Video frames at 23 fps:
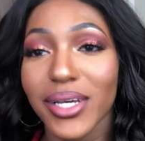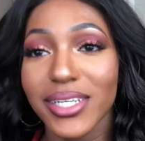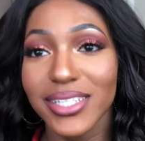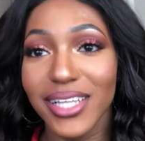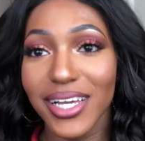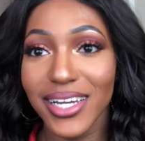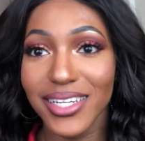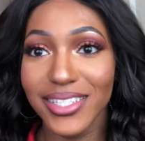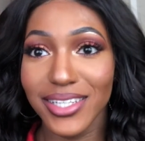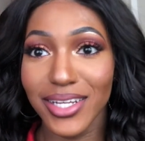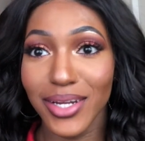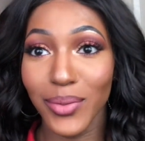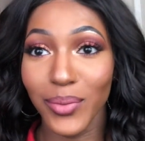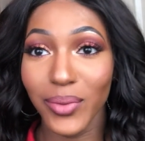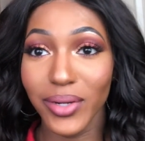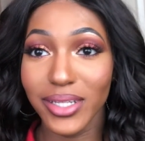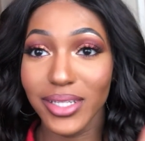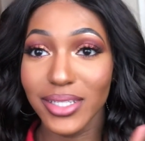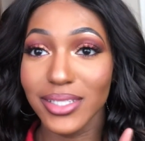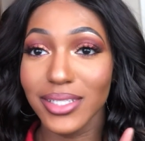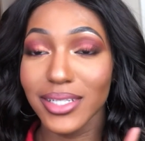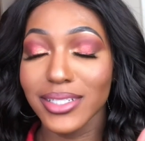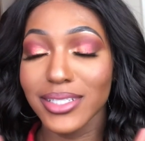like I said, I wanted
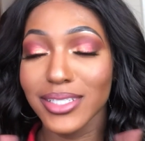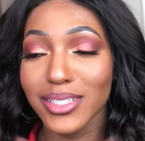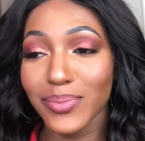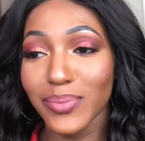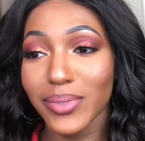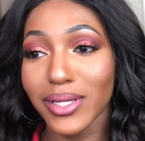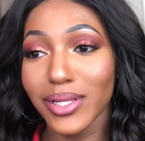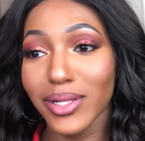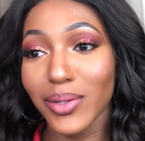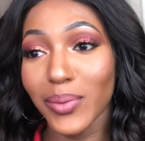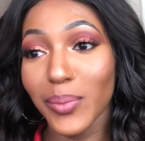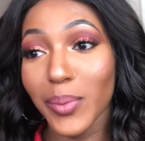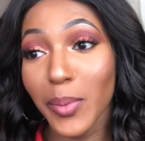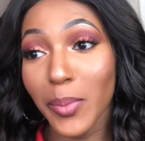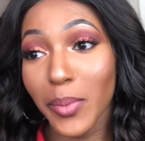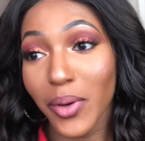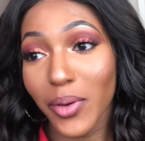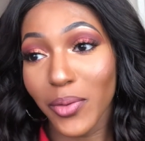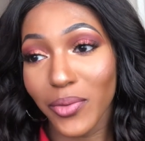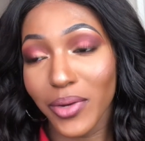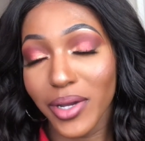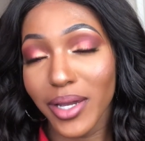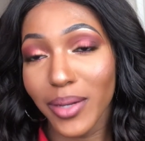this look to be a little bit
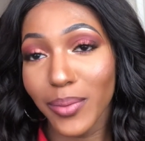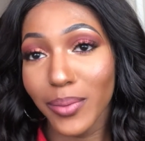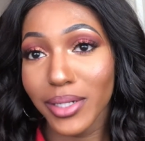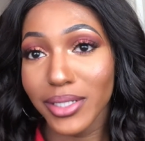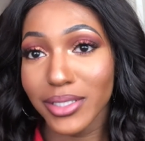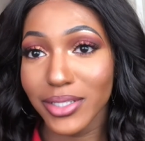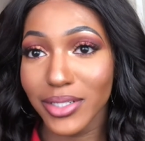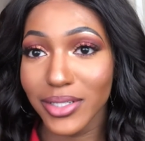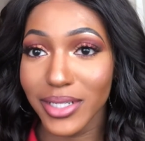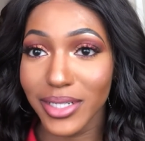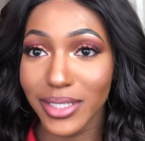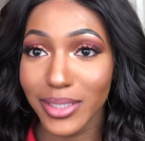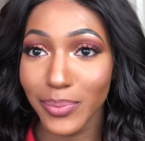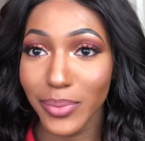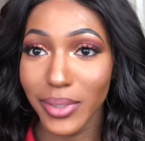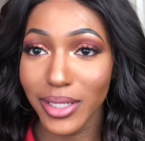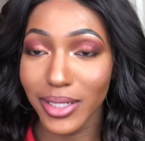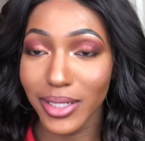more red, but it turned out to be in a